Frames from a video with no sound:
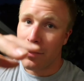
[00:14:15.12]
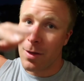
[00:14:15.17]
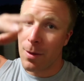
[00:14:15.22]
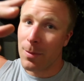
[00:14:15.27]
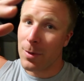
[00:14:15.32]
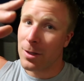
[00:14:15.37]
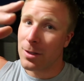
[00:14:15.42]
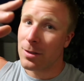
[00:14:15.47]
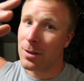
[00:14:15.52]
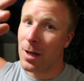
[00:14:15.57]
If
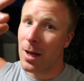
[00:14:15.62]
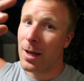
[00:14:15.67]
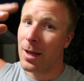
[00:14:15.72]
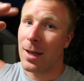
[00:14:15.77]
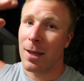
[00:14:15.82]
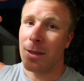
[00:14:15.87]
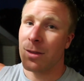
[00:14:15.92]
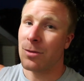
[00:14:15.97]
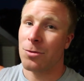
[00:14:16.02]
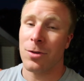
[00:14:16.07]
that makes sense. I
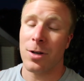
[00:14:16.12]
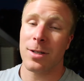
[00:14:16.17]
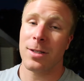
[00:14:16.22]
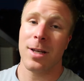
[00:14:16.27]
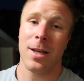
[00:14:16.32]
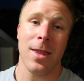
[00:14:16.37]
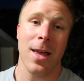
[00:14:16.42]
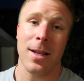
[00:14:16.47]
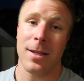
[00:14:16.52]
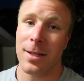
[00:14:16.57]
try
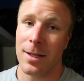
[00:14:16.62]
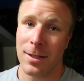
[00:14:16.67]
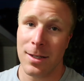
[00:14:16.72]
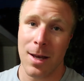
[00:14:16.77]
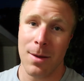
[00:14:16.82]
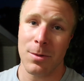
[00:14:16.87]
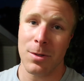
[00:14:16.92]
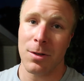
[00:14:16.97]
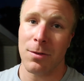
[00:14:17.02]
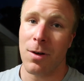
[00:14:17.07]
saying that 10
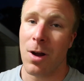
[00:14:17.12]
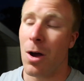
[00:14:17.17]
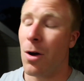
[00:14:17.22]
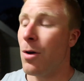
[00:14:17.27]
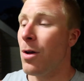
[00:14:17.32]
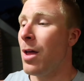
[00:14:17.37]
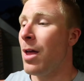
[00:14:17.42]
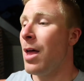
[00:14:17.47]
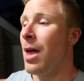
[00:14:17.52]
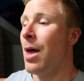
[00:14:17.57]
times in a
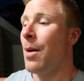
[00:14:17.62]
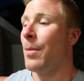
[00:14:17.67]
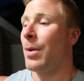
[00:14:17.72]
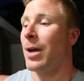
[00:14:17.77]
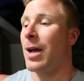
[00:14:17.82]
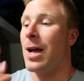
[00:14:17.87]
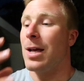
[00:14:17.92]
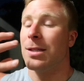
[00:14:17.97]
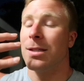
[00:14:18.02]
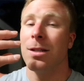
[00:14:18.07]
row.
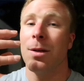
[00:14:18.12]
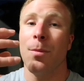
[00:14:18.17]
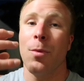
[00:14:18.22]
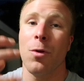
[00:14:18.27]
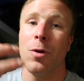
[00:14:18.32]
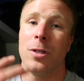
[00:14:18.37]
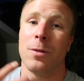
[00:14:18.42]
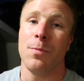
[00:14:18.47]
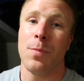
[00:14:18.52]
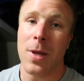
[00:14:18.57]
But guys, your
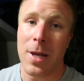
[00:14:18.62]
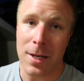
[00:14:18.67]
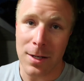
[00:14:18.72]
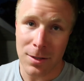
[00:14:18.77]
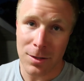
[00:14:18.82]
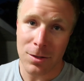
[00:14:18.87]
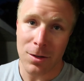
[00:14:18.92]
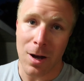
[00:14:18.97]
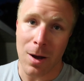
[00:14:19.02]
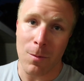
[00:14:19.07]
boy's
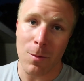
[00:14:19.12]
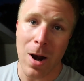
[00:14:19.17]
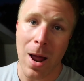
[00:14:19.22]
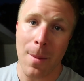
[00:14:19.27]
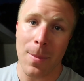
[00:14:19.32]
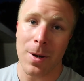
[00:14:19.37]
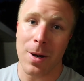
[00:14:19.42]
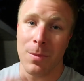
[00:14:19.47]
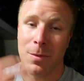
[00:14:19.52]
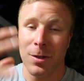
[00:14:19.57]
beat, so I'm
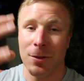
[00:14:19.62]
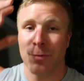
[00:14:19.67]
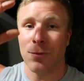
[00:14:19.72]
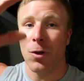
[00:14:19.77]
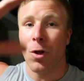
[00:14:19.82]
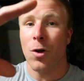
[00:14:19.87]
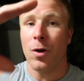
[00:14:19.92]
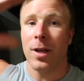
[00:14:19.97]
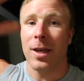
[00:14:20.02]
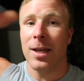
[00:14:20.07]
wrapping up this
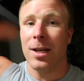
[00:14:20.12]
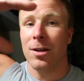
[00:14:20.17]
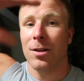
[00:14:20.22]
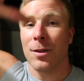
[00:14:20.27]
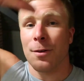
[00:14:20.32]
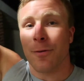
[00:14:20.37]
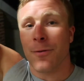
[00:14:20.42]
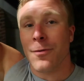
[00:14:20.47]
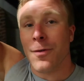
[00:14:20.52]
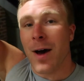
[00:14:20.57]
vlog here,
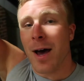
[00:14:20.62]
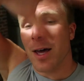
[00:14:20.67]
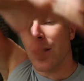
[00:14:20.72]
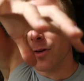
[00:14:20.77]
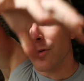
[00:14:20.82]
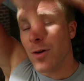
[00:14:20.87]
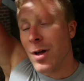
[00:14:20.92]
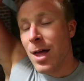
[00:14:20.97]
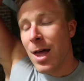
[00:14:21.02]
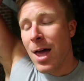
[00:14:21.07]
the
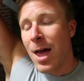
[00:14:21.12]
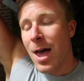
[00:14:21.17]
final